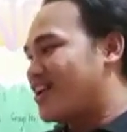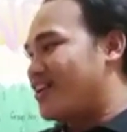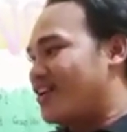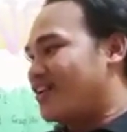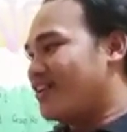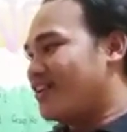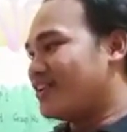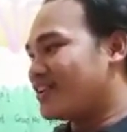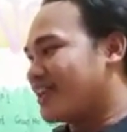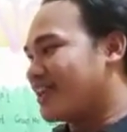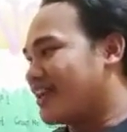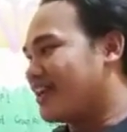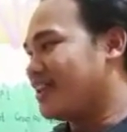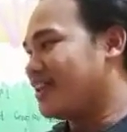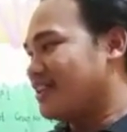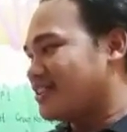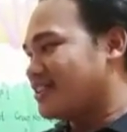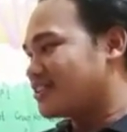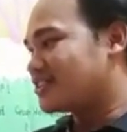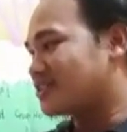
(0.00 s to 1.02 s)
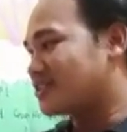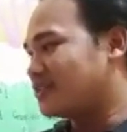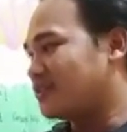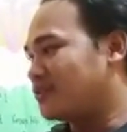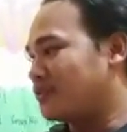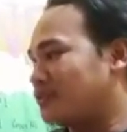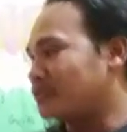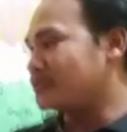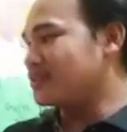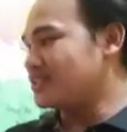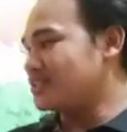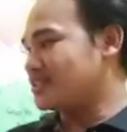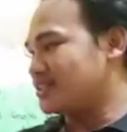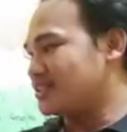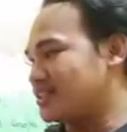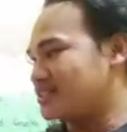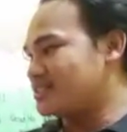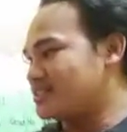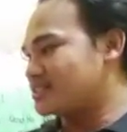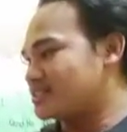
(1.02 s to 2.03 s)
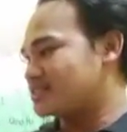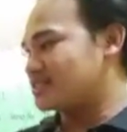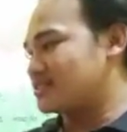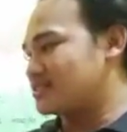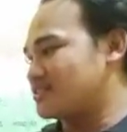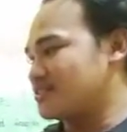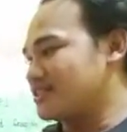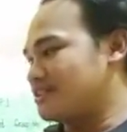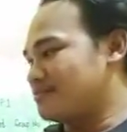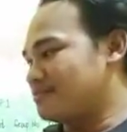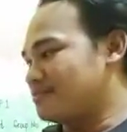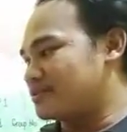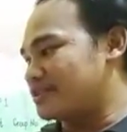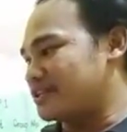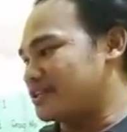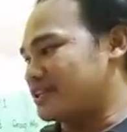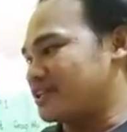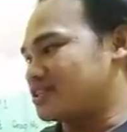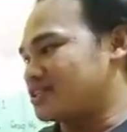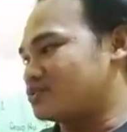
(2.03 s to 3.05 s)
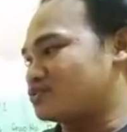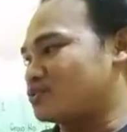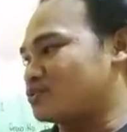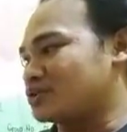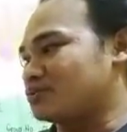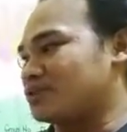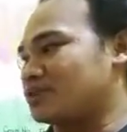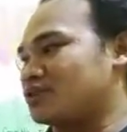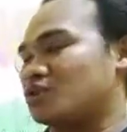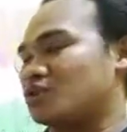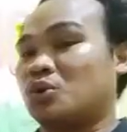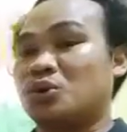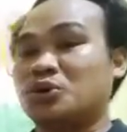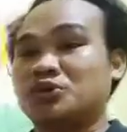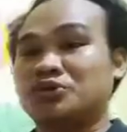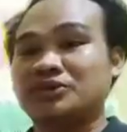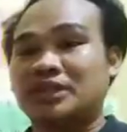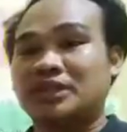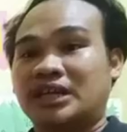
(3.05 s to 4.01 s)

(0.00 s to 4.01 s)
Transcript: Okay, so this is the number is what we call